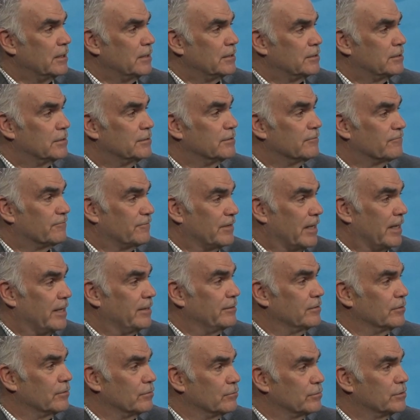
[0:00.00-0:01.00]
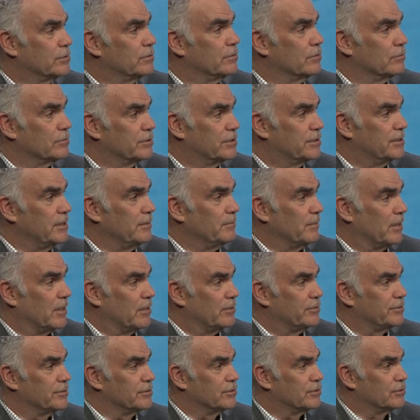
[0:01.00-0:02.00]
to define those sea
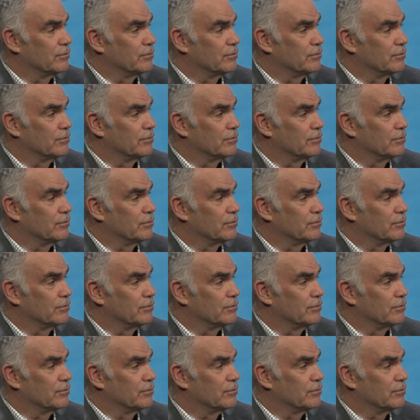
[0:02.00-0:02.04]
margins.